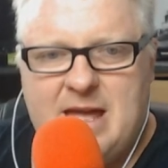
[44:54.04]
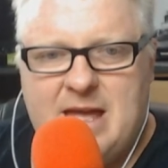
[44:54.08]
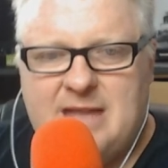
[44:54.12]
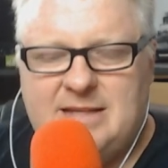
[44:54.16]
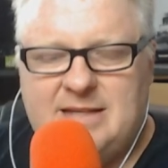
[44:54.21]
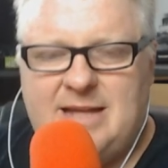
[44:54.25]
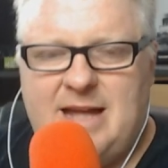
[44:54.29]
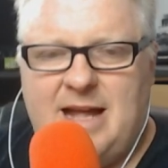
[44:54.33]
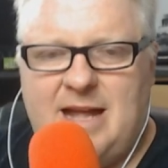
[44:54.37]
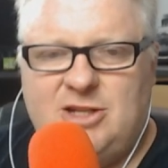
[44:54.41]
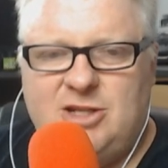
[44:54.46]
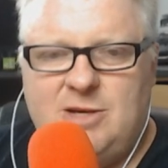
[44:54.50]

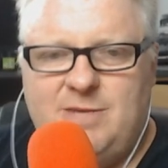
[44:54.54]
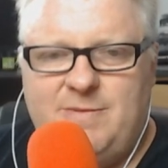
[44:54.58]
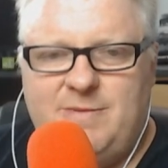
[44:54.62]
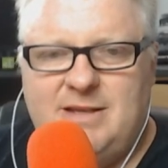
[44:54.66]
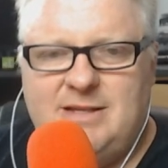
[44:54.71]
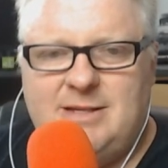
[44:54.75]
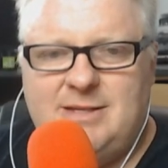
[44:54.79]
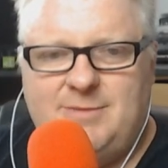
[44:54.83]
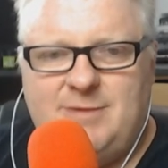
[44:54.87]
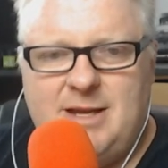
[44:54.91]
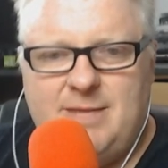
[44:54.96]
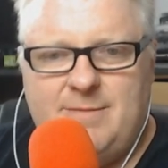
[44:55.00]
start shipping
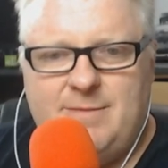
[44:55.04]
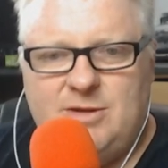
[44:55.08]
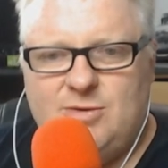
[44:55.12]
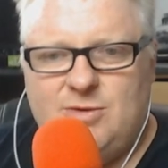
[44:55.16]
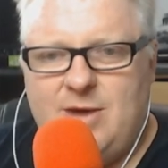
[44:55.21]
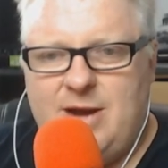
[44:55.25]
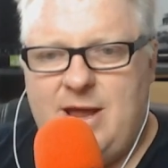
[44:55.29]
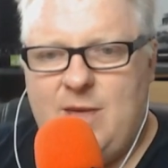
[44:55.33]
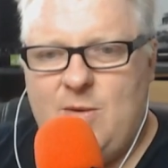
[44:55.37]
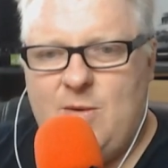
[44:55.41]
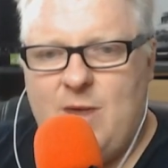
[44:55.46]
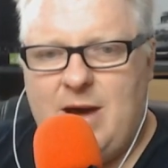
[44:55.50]
September
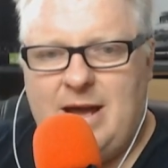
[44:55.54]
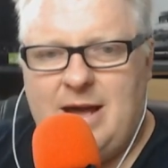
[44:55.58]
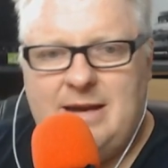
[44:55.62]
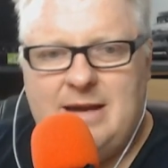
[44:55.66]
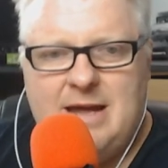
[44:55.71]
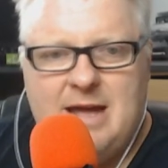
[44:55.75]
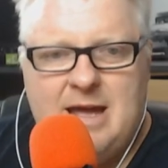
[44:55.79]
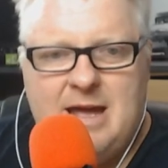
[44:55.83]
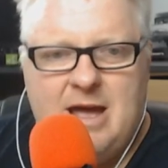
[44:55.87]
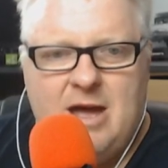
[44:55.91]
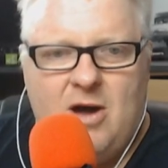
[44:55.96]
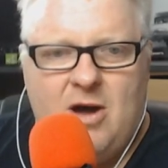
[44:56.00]
21.
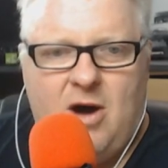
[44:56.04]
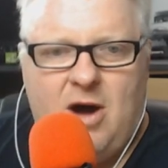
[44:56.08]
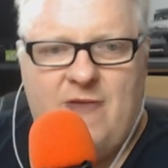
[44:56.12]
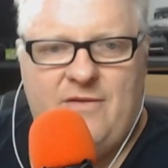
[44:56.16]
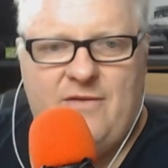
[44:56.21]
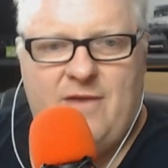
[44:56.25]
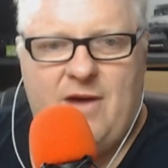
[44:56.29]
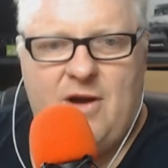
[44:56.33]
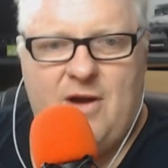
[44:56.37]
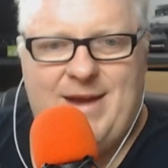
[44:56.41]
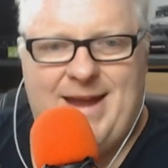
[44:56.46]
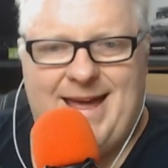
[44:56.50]

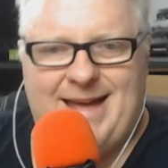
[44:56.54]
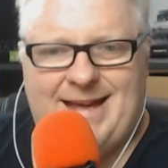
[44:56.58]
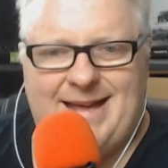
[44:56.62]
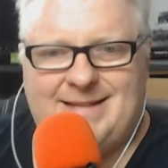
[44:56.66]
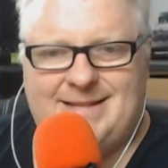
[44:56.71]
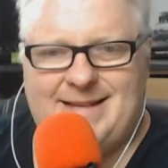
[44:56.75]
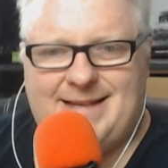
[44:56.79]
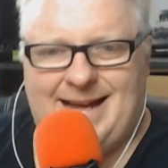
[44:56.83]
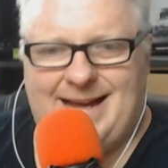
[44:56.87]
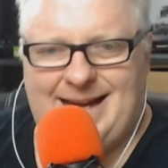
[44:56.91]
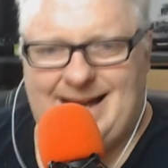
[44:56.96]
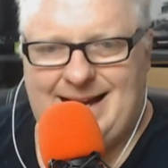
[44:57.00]
iPhone
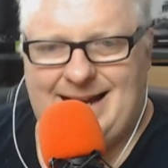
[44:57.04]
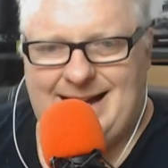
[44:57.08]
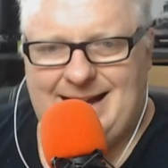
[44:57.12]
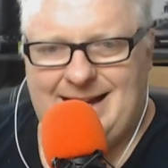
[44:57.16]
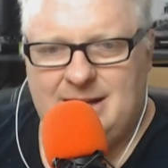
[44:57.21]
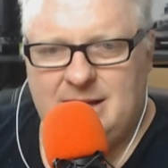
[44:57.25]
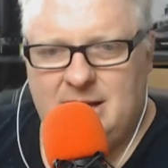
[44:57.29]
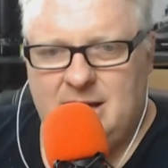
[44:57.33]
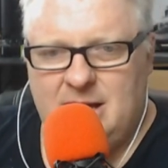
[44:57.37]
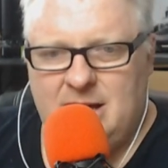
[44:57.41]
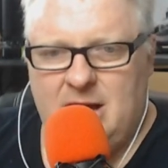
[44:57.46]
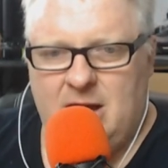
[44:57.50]
XR
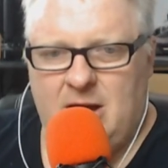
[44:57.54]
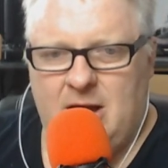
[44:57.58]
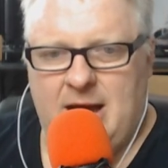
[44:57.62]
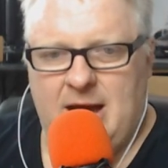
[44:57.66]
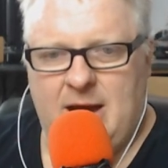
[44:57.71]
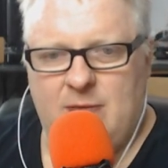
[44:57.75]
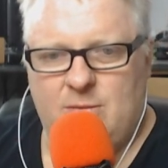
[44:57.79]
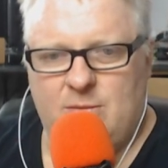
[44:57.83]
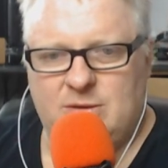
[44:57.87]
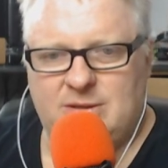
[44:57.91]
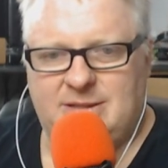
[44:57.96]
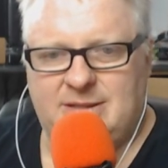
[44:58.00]

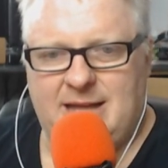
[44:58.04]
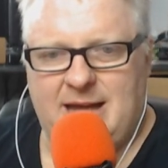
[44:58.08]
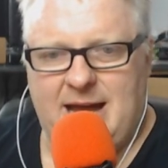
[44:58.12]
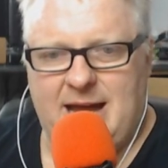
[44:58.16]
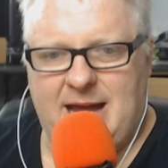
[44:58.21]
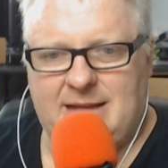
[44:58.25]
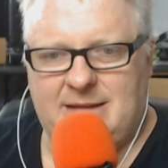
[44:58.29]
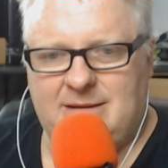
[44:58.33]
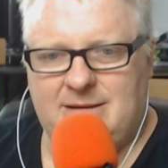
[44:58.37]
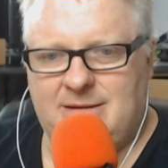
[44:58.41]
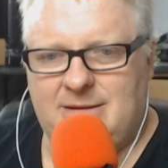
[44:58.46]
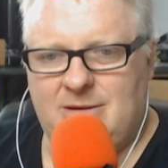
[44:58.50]
will
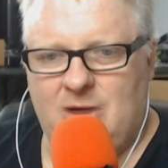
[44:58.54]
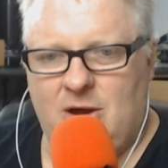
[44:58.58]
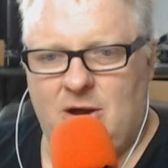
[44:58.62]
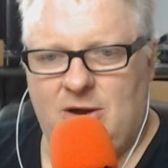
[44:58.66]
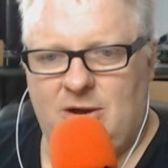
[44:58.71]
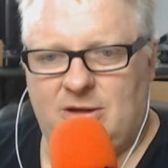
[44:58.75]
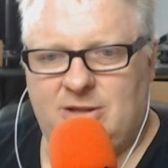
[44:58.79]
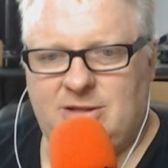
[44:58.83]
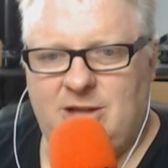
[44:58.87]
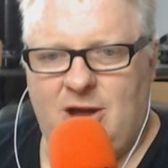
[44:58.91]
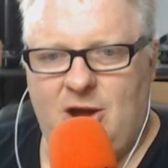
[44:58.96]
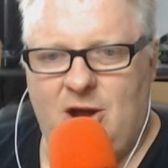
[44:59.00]
start on
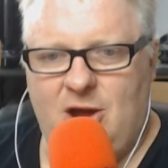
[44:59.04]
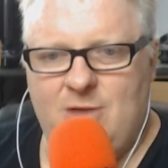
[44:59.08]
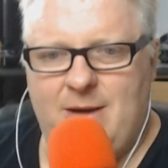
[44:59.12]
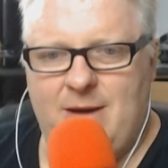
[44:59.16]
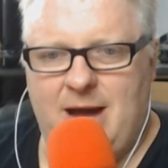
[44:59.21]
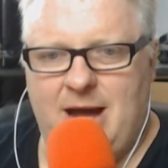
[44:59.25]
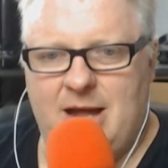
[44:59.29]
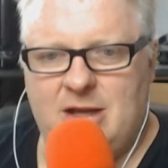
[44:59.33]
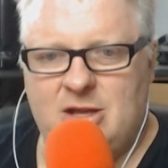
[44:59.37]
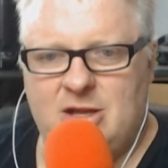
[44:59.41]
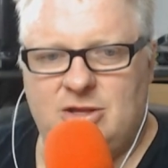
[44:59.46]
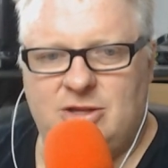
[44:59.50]

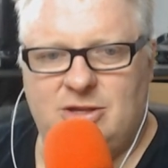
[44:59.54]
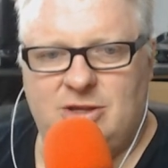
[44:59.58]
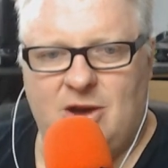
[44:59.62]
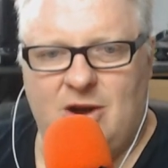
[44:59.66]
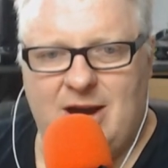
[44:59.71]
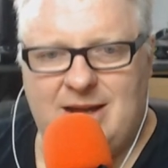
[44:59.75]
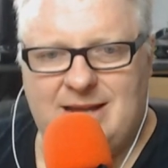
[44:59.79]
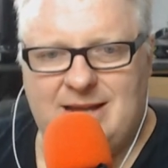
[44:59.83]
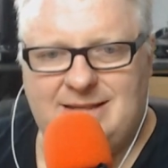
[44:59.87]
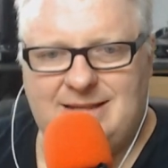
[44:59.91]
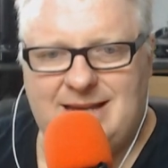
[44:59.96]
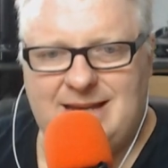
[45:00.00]
October
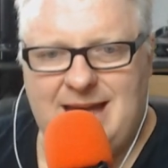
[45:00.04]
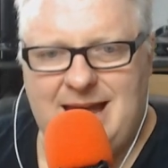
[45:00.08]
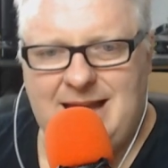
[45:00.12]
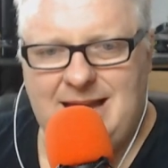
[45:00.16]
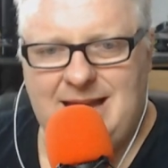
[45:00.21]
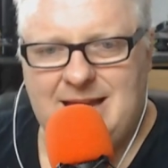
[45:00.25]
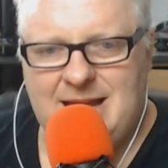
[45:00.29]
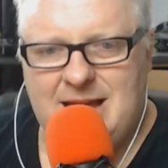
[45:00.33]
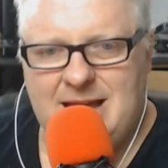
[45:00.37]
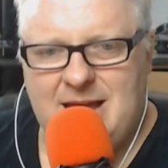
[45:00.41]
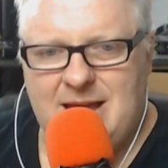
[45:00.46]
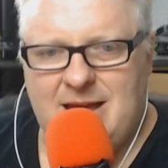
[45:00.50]

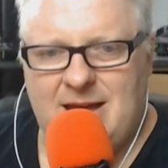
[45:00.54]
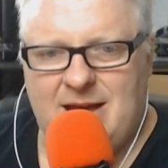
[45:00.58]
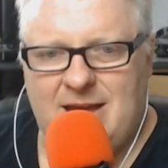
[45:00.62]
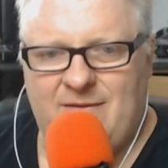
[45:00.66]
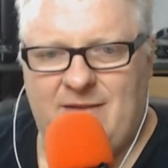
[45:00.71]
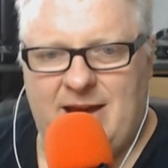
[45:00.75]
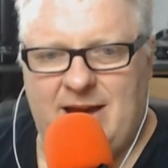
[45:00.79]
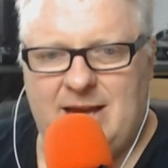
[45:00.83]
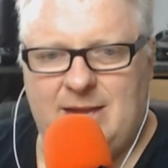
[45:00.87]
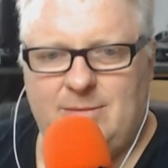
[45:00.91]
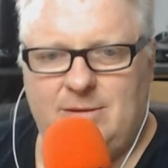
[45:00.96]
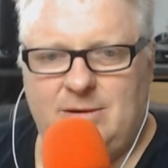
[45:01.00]
19,
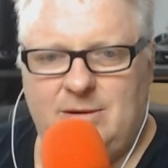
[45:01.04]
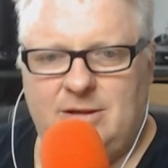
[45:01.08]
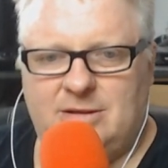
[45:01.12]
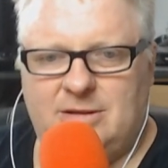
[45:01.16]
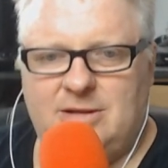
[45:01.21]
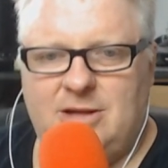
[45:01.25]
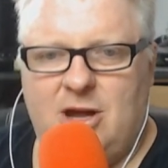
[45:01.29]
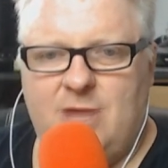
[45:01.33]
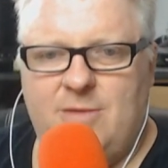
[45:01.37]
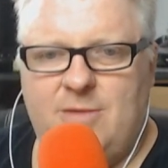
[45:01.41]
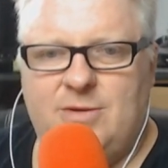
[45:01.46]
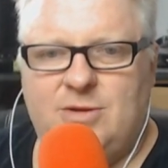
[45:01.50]
available
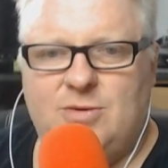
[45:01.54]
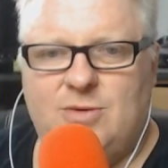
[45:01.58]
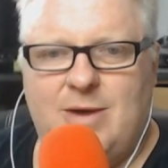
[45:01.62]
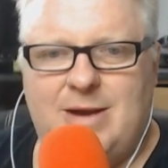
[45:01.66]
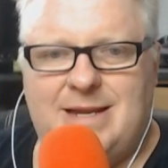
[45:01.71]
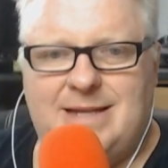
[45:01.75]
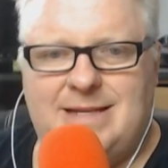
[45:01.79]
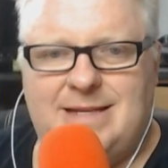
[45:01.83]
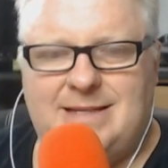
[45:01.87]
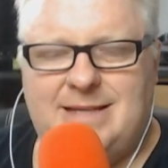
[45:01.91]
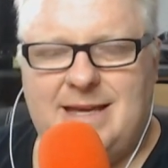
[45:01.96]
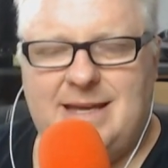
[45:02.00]
October
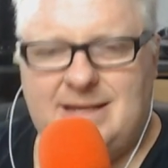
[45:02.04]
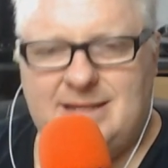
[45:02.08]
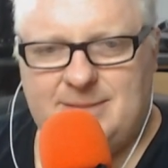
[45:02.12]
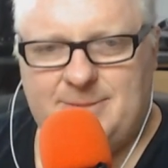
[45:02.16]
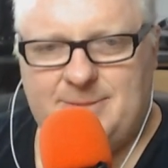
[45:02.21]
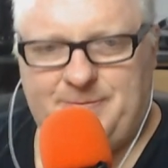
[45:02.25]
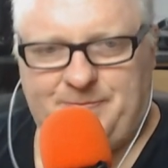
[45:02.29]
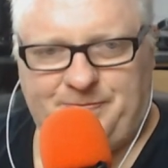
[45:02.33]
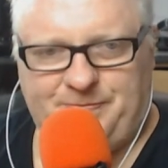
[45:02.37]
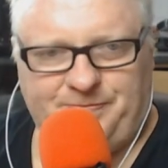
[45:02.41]
26.